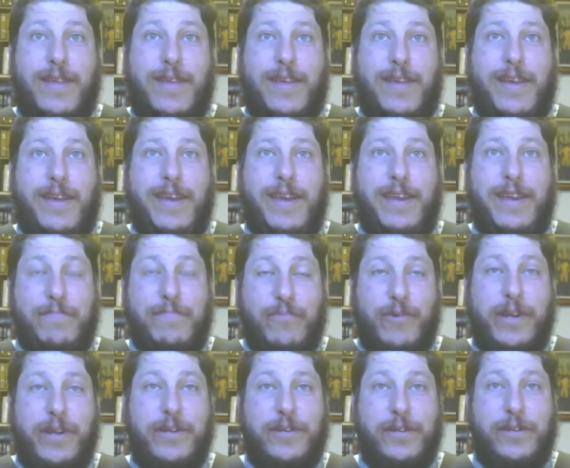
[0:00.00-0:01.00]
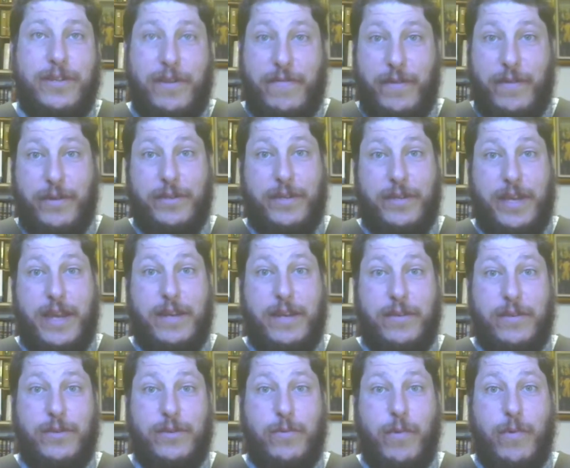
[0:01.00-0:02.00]
and he preaches in a very
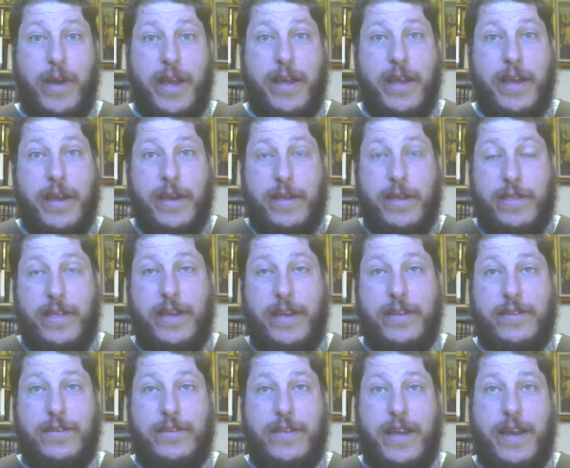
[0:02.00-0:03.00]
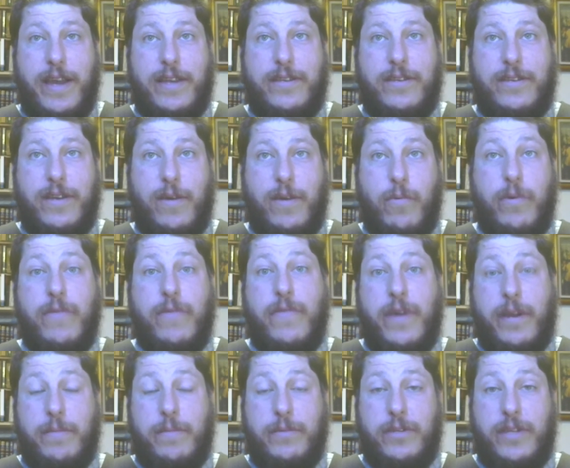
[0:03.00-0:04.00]
scandalous way things that uh, would have
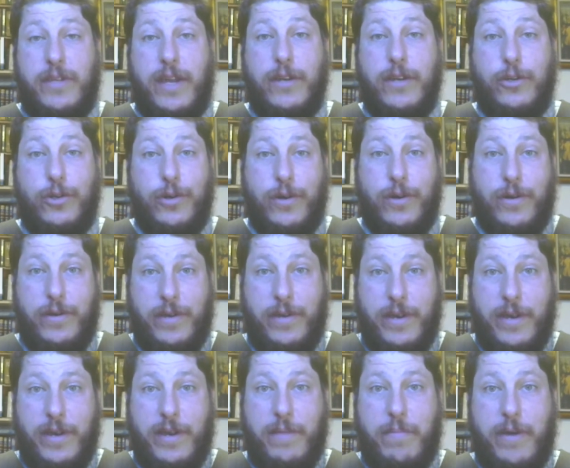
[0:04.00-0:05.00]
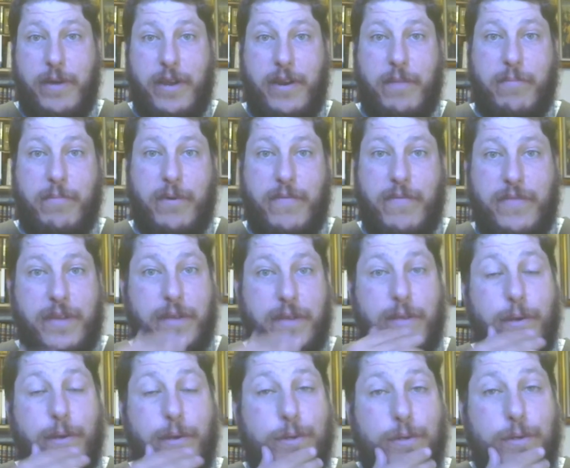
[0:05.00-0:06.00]
got him censured by a number of
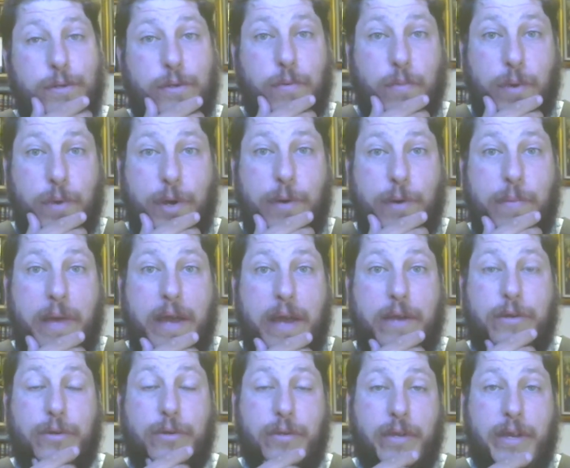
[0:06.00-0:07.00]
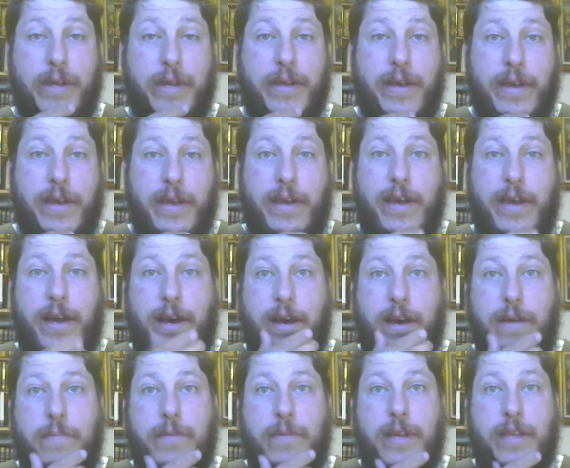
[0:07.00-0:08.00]
theologians in Rome, actually.
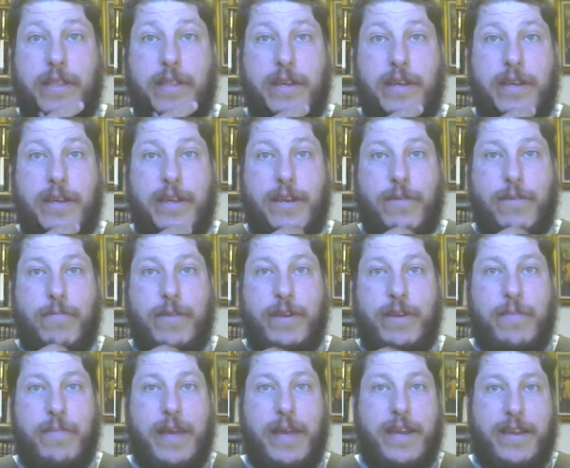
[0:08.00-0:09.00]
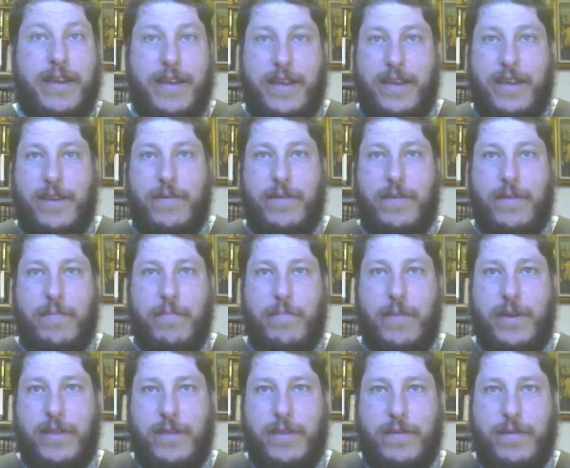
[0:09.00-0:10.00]
Um, the the you know when you make it you
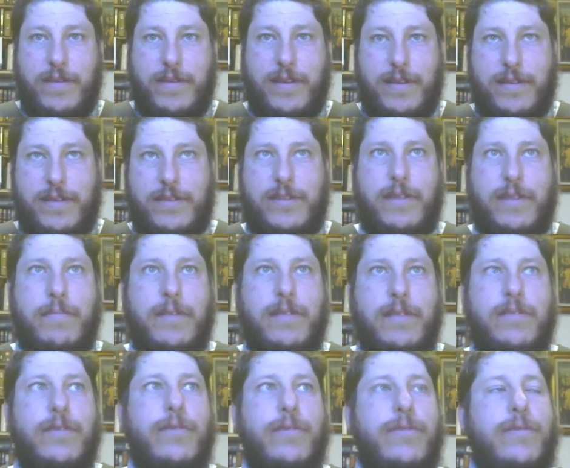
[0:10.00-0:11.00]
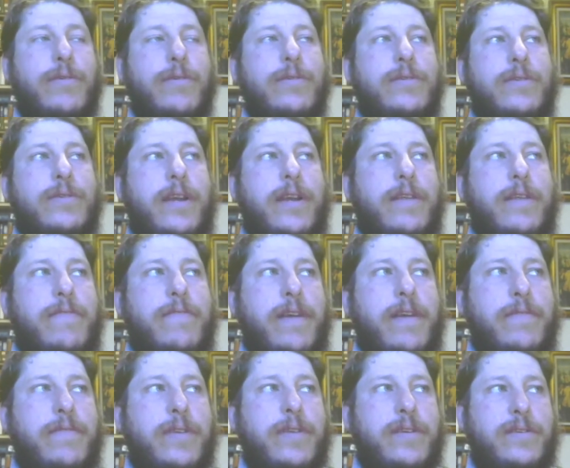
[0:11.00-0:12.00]
know some Luther's
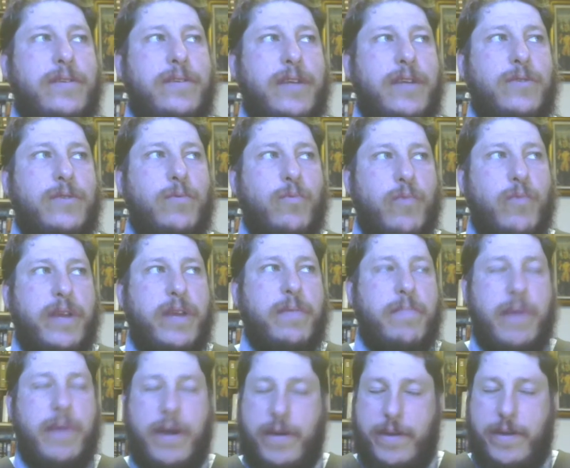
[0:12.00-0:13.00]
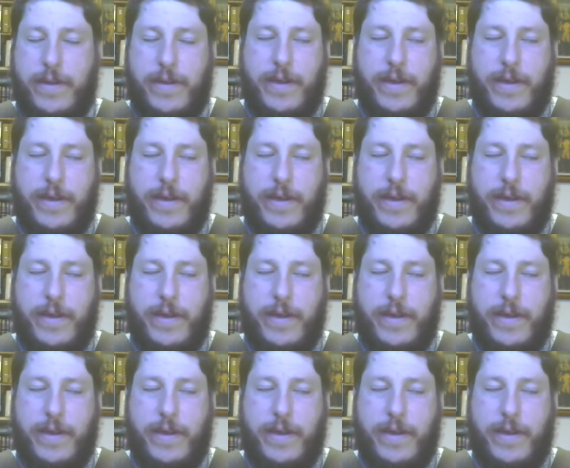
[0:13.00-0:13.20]
95 thesis has a ring about it